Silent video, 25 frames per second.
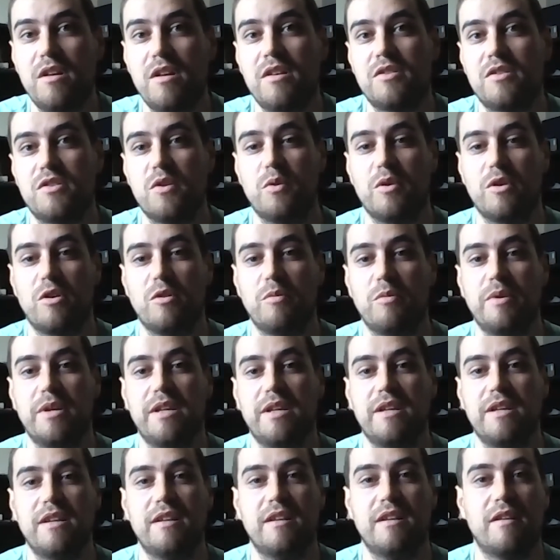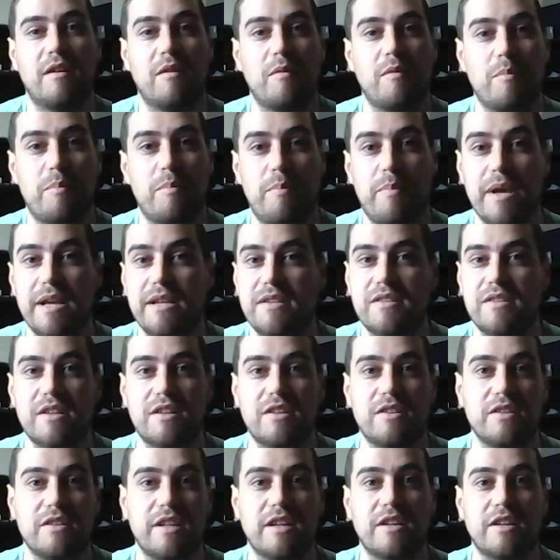So it'll be
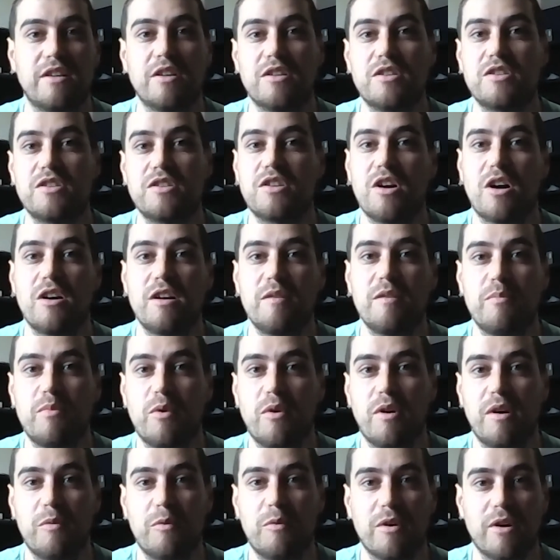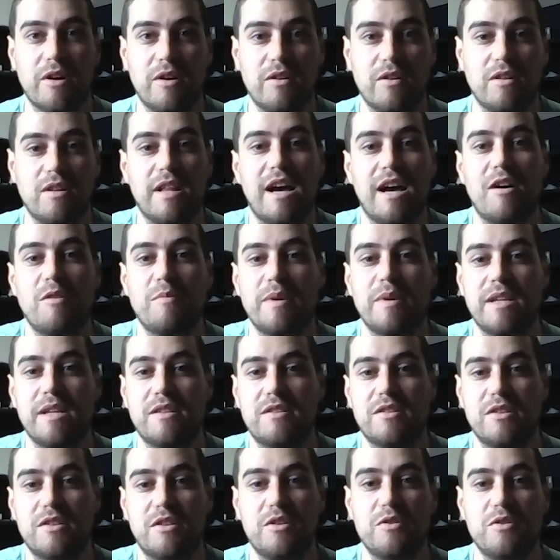basically a good starting point where it'll allow me
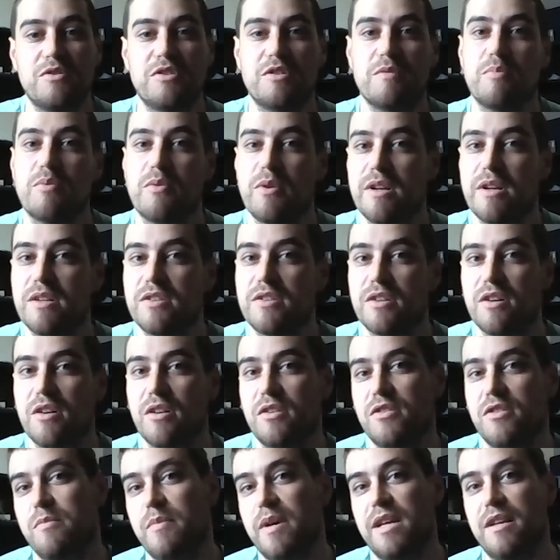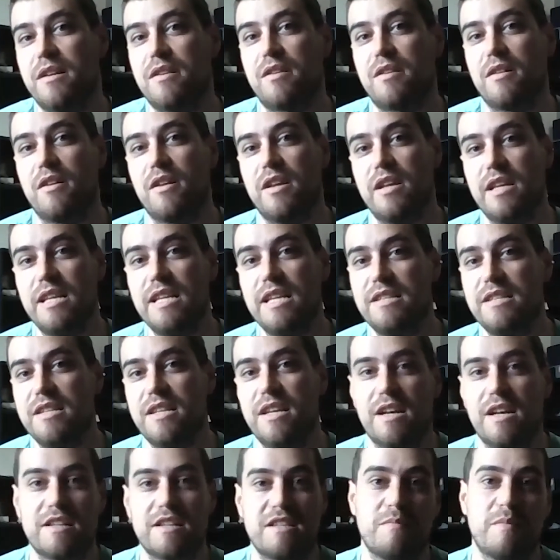to use the printer to make easy
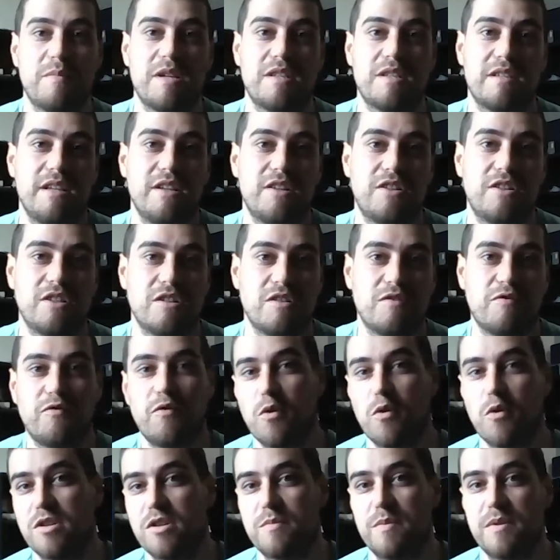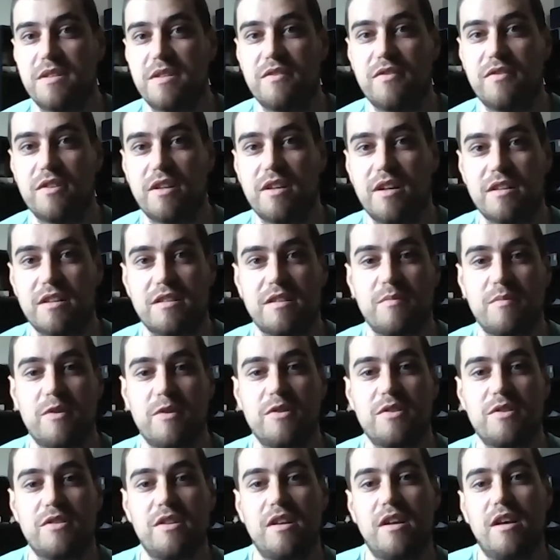customizations for specific
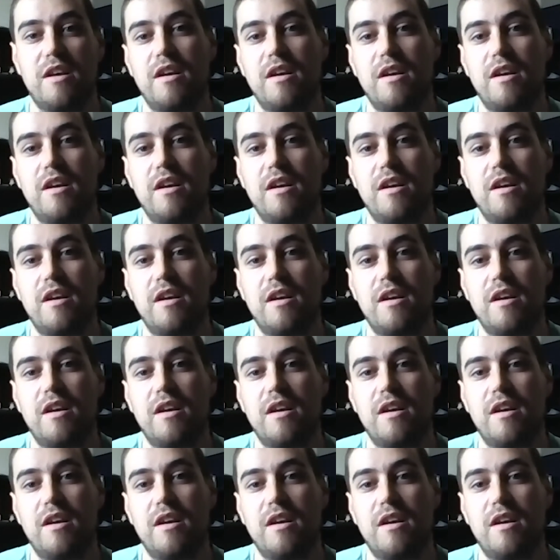customers.